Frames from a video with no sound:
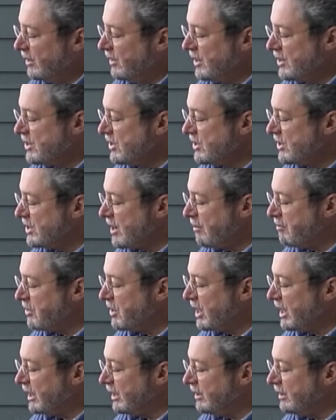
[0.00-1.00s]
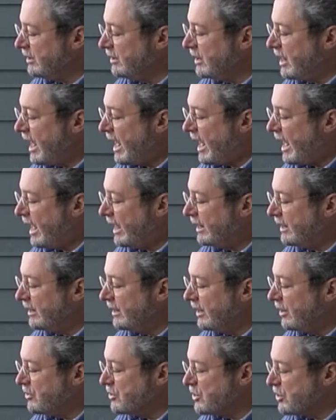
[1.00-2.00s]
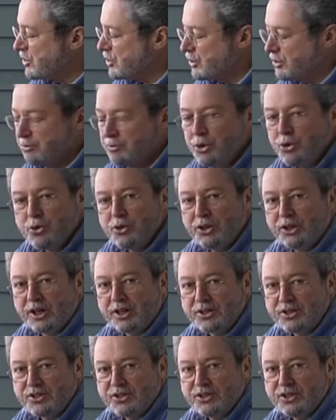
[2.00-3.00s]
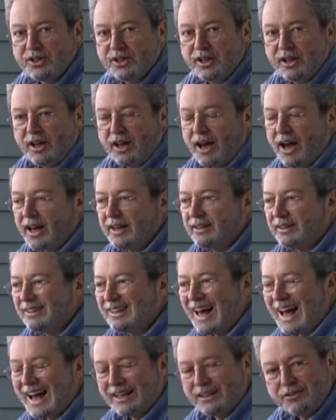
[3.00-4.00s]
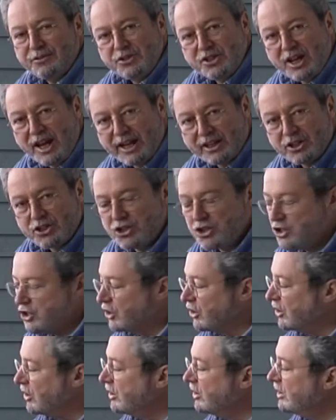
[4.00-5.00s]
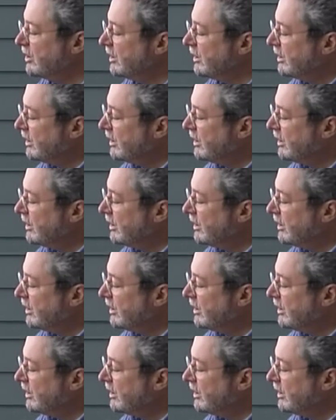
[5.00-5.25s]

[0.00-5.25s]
This is something that there's a smoothness and a lack of texture.